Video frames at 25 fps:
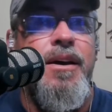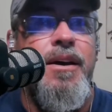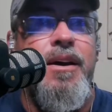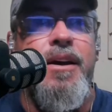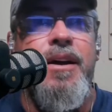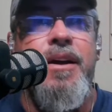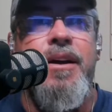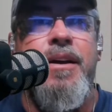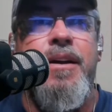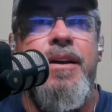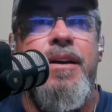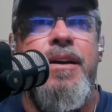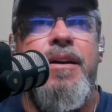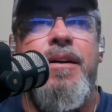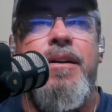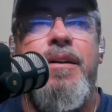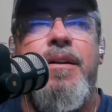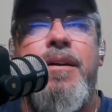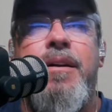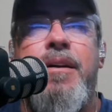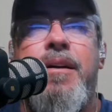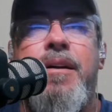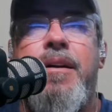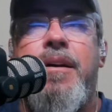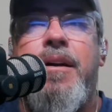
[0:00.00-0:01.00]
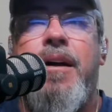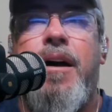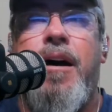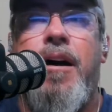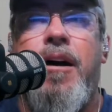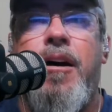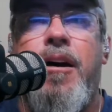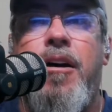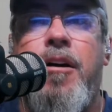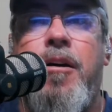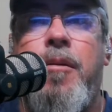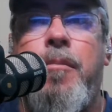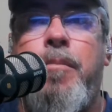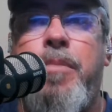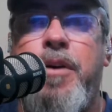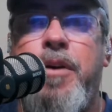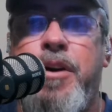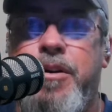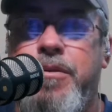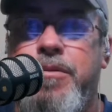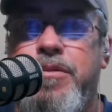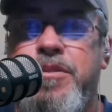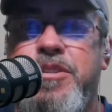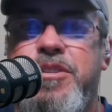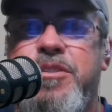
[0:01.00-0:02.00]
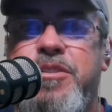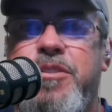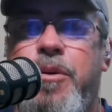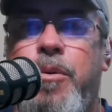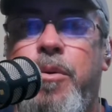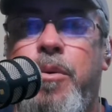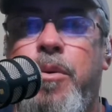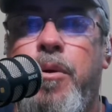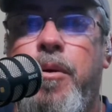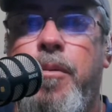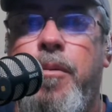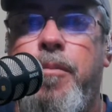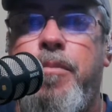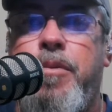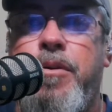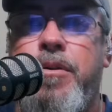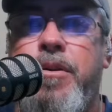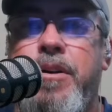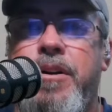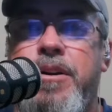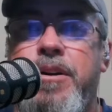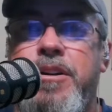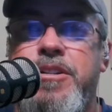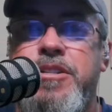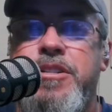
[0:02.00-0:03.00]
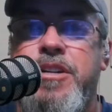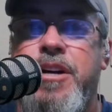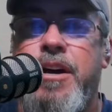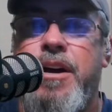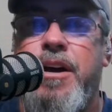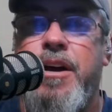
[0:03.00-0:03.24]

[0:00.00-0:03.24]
in boost or push.